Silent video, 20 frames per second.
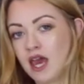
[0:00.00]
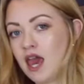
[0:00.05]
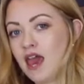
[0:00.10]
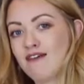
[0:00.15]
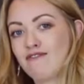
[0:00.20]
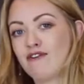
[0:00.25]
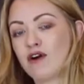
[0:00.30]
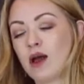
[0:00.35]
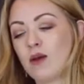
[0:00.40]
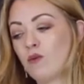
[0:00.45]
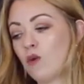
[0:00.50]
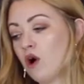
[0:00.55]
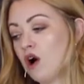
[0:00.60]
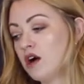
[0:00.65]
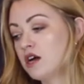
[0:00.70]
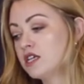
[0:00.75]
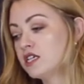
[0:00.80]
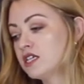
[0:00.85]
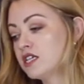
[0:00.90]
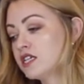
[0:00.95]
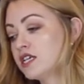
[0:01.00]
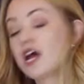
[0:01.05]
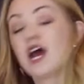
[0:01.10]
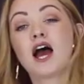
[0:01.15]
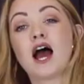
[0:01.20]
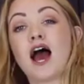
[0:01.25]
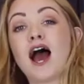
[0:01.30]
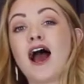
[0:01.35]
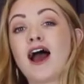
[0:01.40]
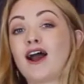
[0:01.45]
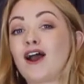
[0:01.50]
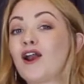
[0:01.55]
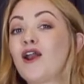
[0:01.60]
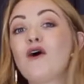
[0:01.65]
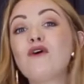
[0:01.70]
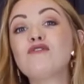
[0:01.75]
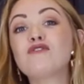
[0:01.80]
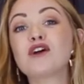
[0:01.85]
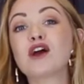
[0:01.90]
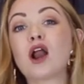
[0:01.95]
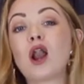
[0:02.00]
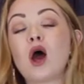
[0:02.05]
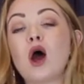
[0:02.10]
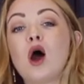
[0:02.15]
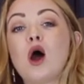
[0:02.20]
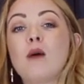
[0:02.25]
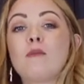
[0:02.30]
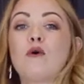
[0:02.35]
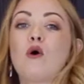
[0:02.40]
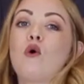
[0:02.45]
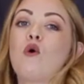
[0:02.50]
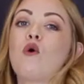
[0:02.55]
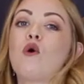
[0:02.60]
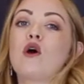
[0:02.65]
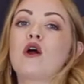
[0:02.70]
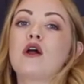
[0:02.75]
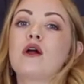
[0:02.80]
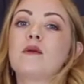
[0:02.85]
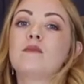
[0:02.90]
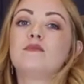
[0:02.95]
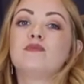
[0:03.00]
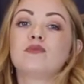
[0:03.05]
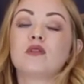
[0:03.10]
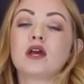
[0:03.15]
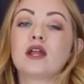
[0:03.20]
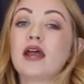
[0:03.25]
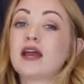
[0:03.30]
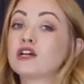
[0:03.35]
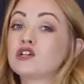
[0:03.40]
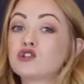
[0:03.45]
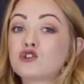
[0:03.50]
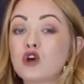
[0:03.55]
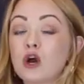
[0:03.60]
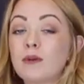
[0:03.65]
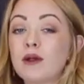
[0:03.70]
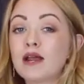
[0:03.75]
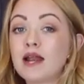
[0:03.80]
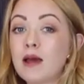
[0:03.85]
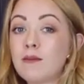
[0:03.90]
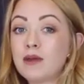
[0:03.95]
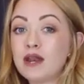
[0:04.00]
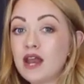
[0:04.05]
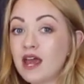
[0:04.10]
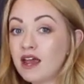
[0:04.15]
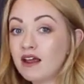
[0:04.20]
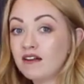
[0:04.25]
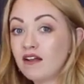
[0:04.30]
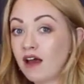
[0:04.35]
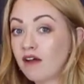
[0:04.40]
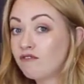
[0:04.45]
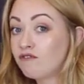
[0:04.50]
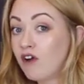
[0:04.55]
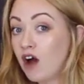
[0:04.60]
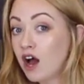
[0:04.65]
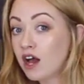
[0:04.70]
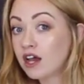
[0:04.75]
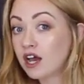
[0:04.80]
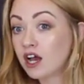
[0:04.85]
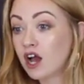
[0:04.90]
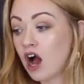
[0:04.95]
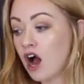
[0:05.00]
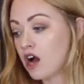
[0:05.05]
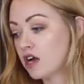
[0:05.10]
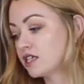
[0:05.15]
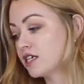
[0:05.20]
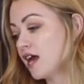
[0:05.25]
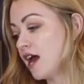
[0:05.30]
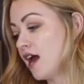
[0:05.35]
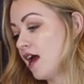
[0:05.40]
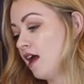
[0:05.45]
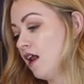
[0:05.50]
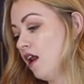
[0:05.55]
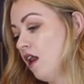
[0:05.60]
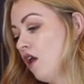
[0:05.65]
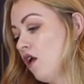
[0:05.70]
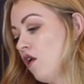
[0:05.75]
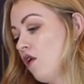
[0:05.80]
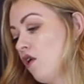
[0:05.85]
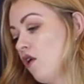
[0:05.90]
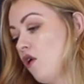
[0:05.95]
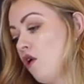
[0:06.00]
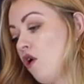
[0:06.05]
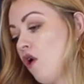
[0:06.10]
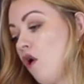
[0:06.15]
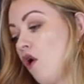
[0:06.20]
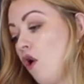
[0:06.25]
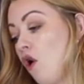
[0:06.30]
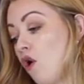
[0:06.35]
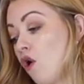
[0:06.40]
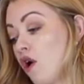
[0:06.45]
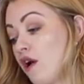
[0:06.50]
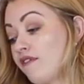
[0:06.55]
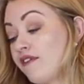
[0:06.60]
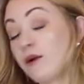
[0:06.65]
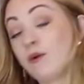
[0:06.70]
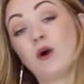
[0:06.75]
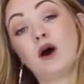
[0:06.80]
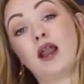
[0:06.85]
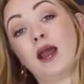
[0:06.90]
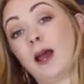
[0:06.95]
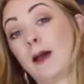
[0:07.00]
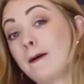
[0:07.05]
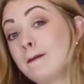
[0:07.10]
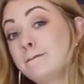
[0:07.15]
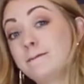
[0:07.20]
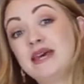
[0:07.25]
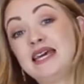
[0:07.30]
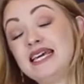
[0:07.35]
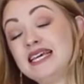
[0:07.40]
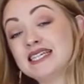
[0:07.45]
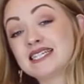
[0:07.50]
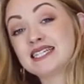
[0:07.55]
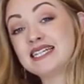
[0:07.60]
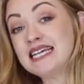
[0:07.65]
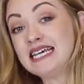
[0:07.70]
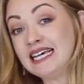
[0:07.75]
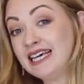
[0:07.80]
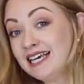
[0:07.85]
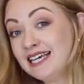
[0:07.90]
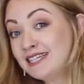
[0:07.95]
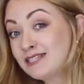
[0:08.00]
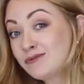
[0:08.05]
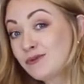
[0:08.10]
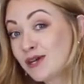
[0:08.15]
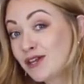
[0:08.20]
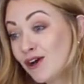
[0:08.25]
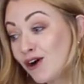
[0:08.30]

If I want a Clover Club or like a strawberry lemonade, like vodka cocktail, or if I want like a Bee's Knees with